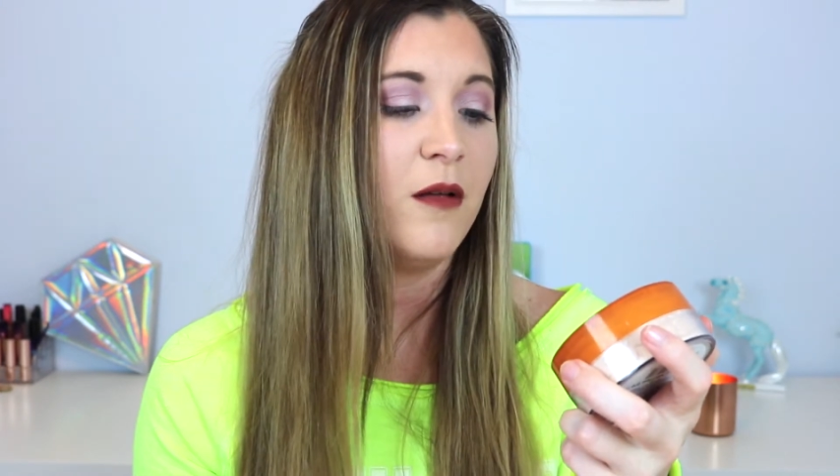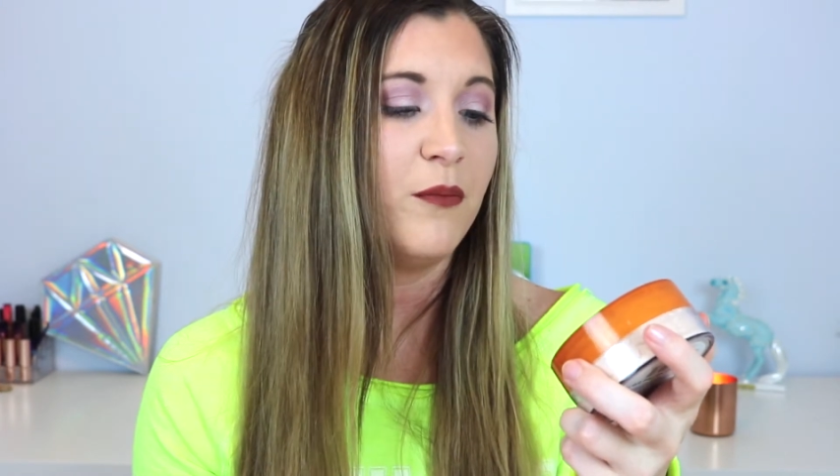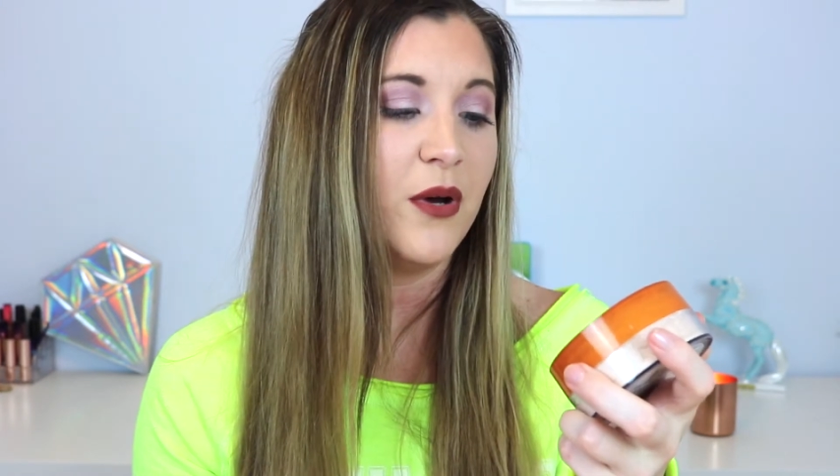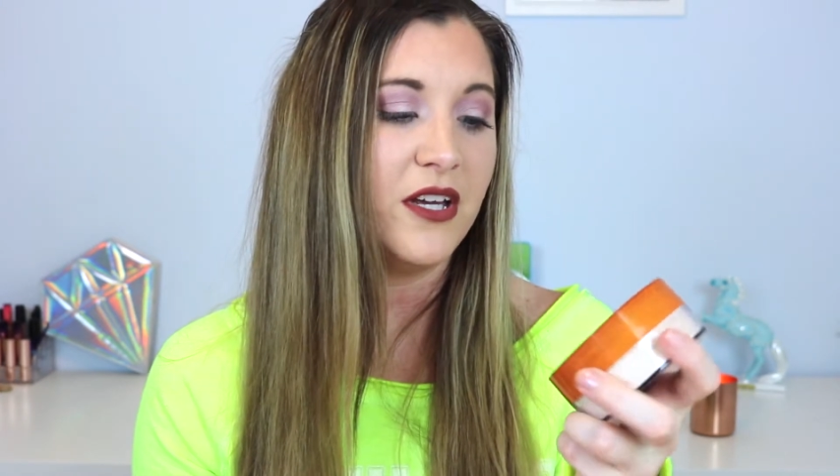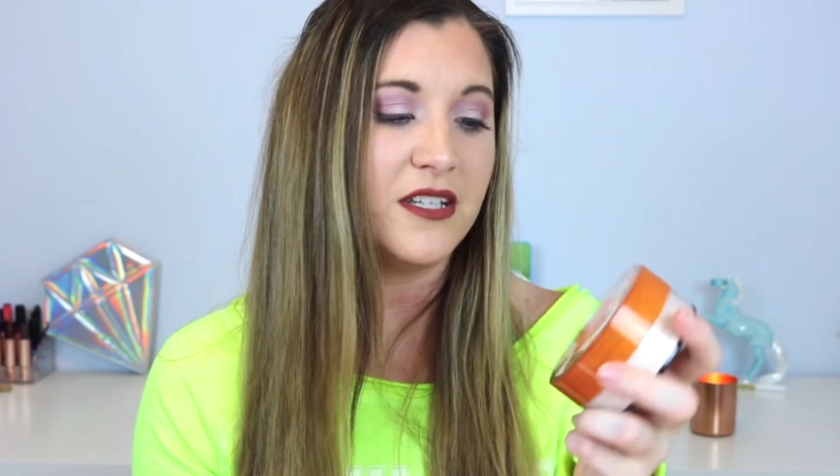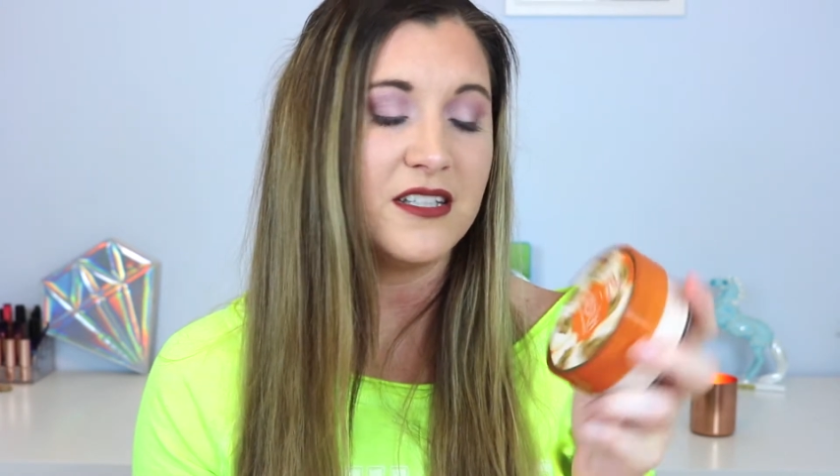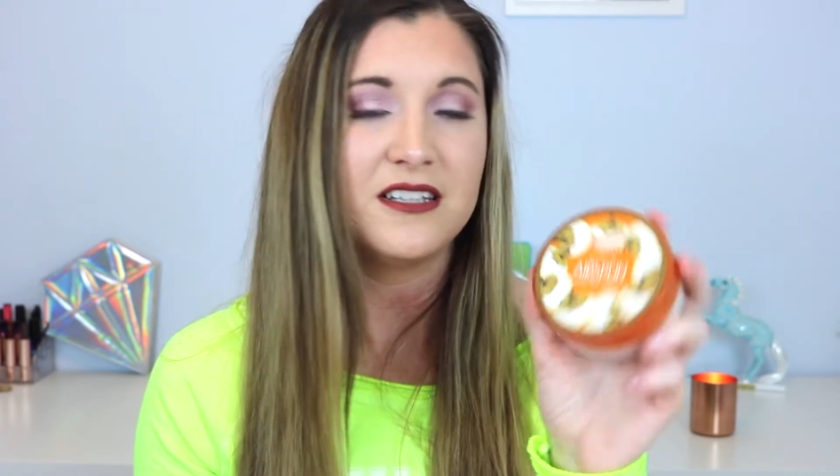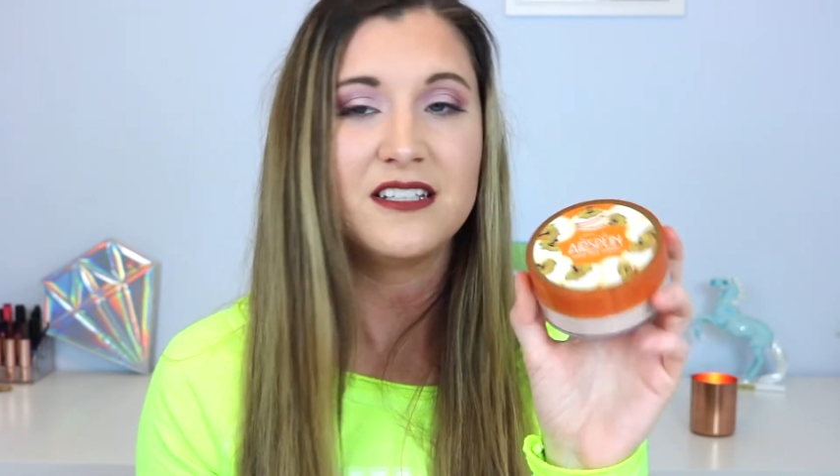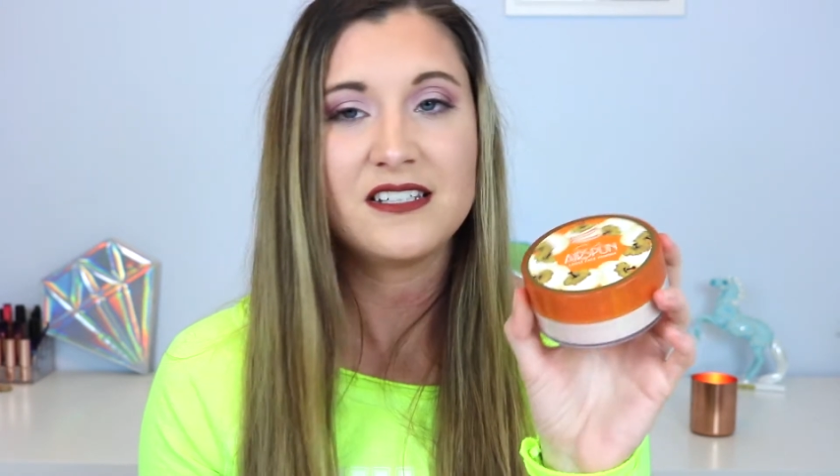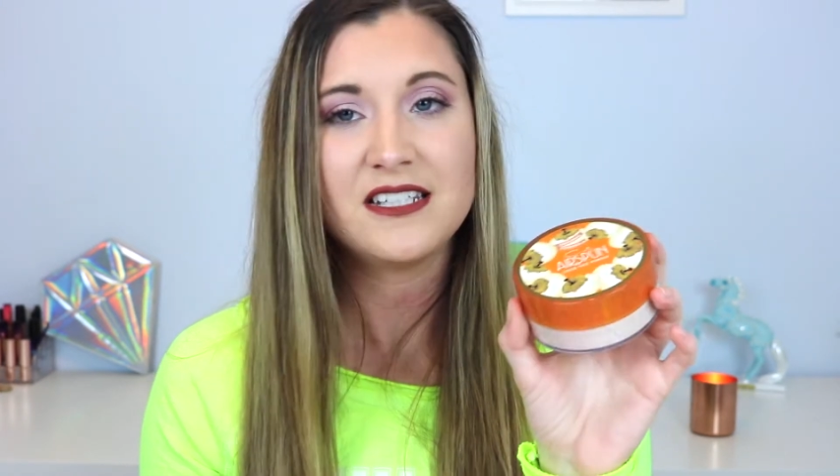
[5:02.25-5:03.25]
but
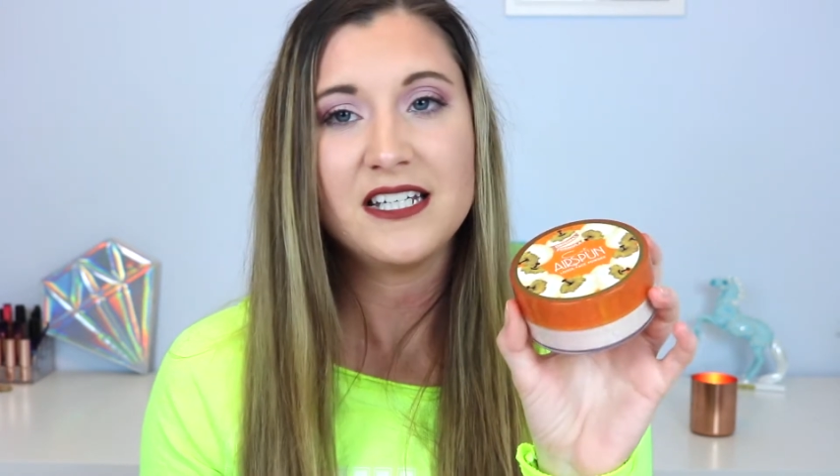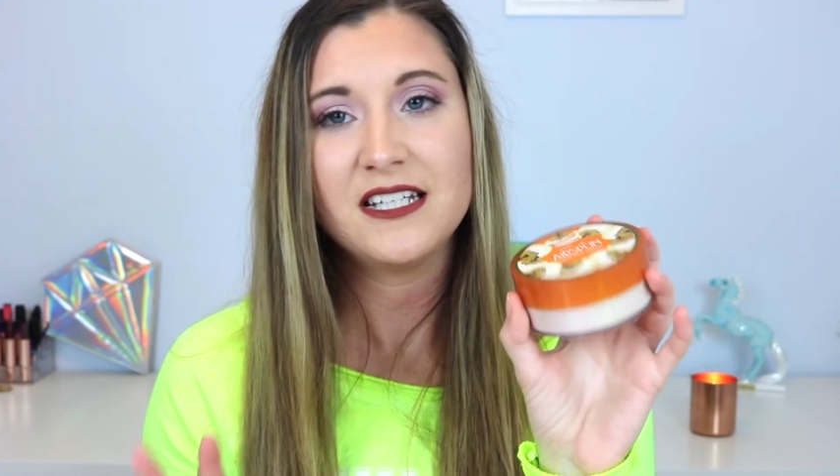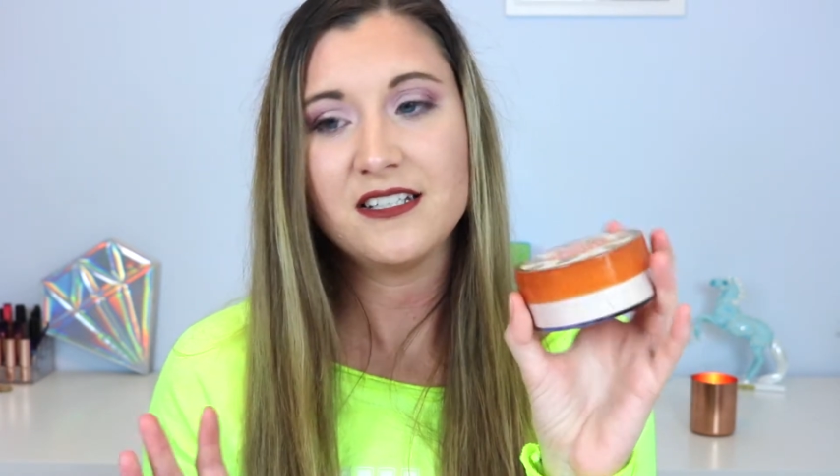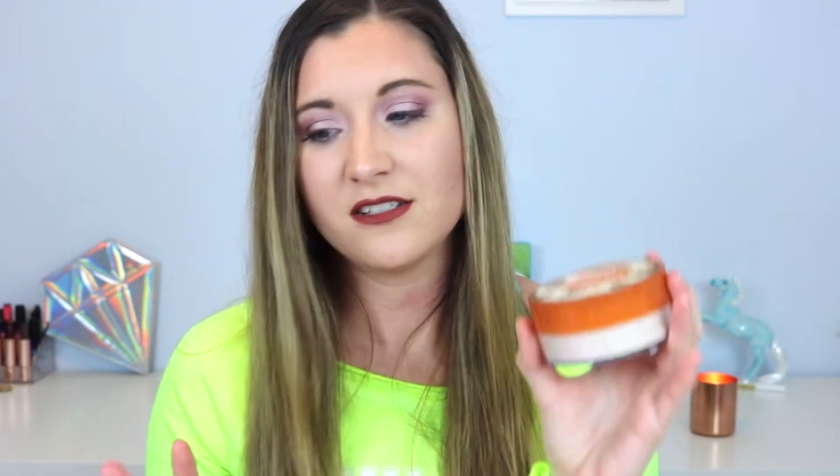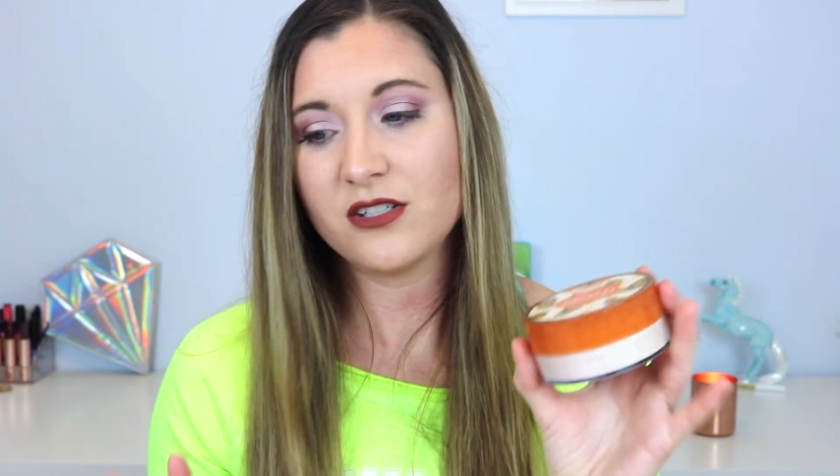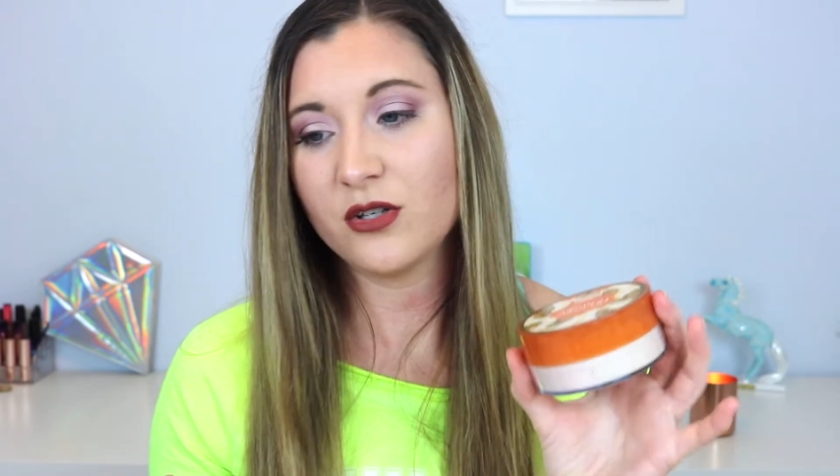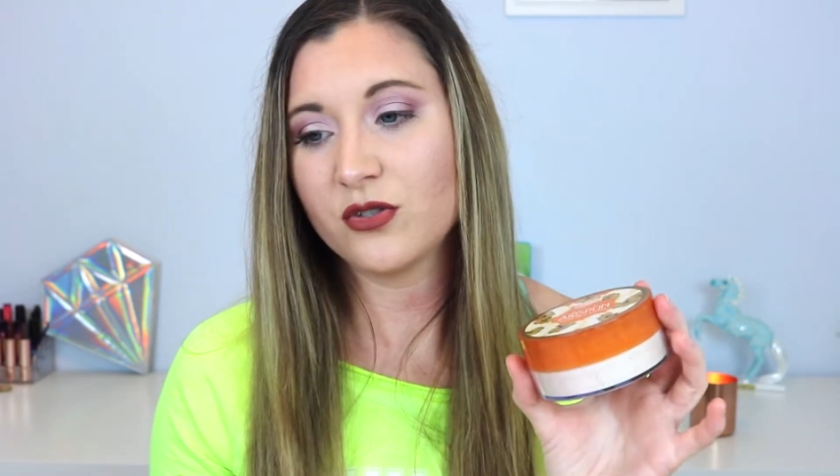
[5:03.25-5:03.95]
this scent is so